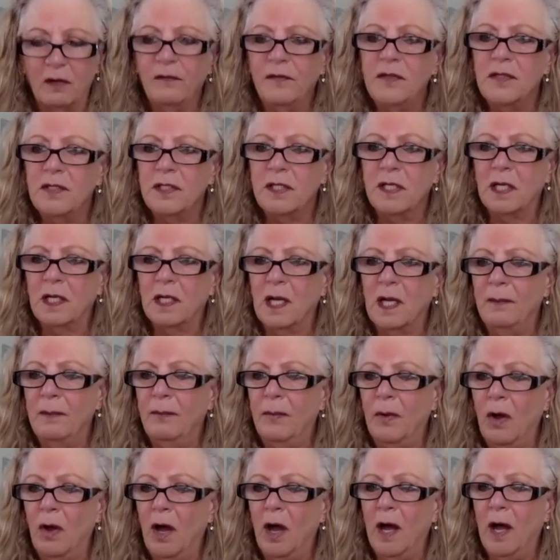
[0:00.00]
stick I
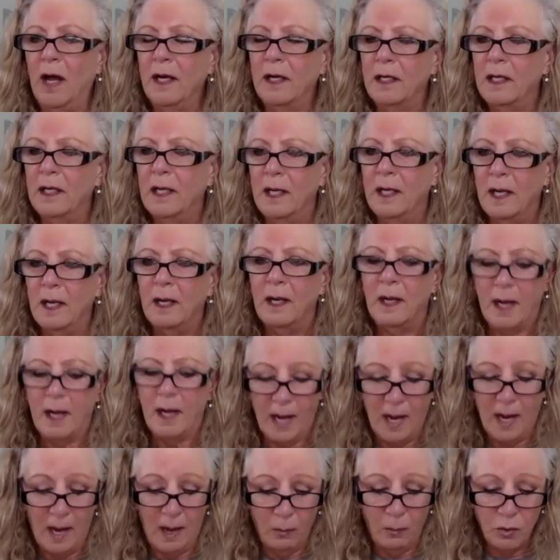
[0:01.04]
bought,
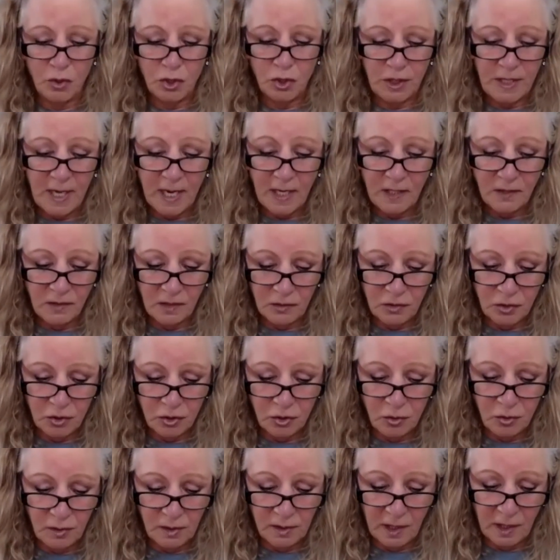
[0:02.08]
which takes us
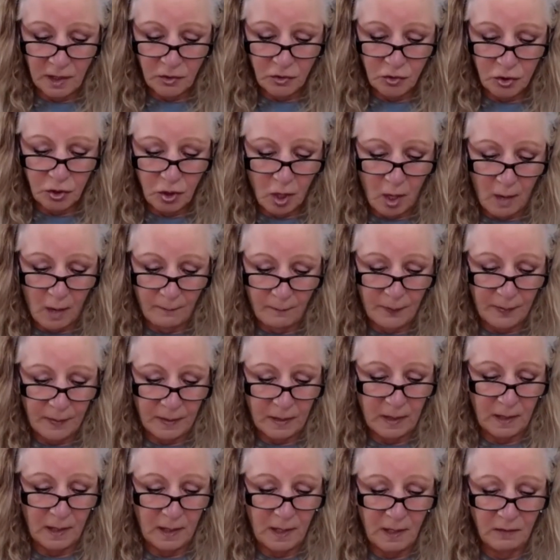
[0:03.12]
to the next topic,
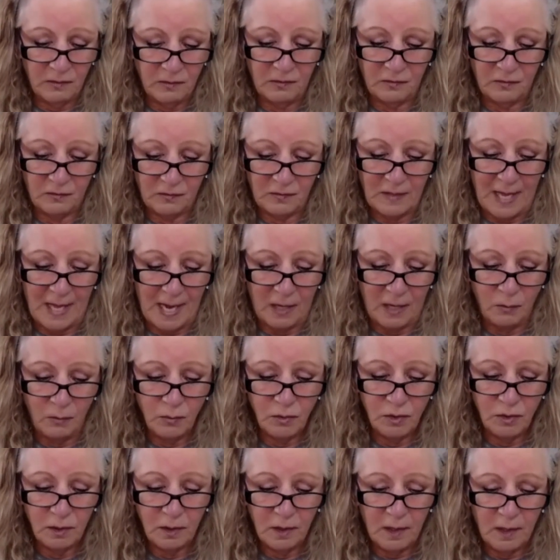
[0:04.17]
is
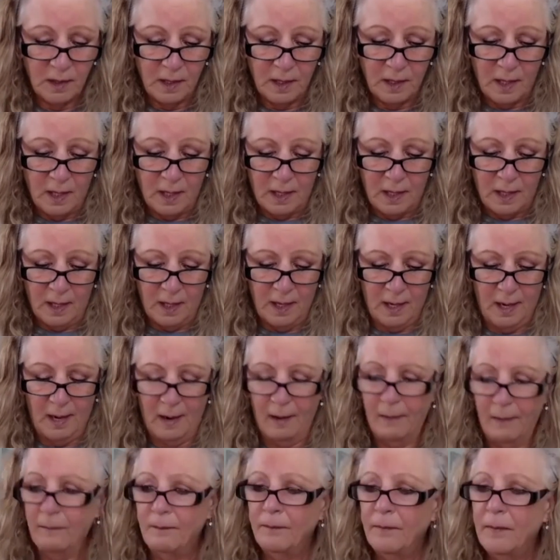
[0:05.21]
sound.
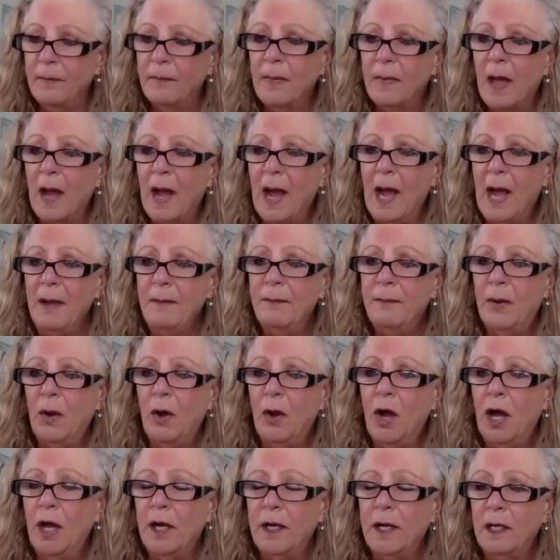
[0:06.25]
I
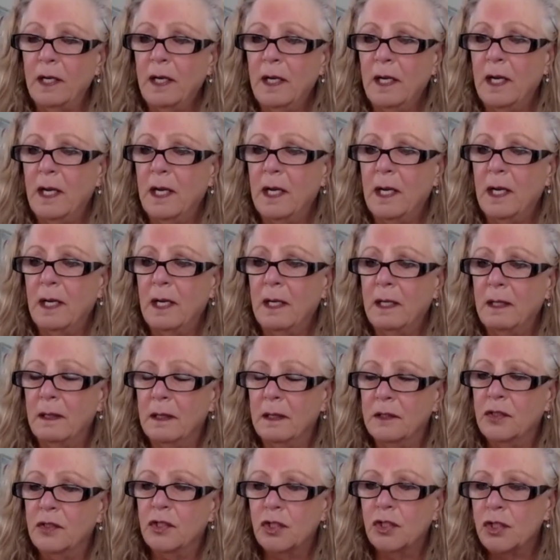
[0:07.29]
bought a
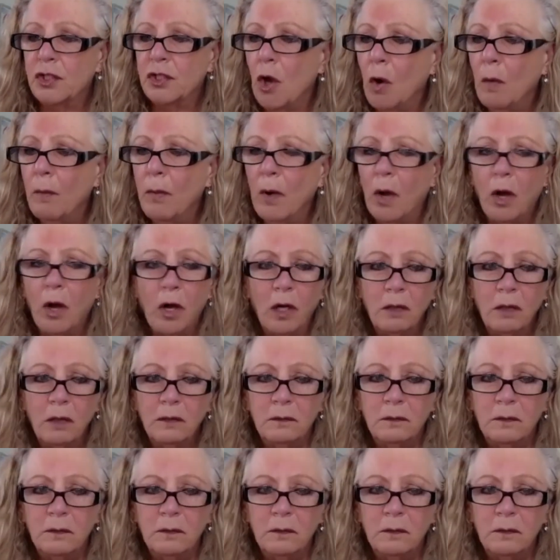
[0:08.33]
snowball,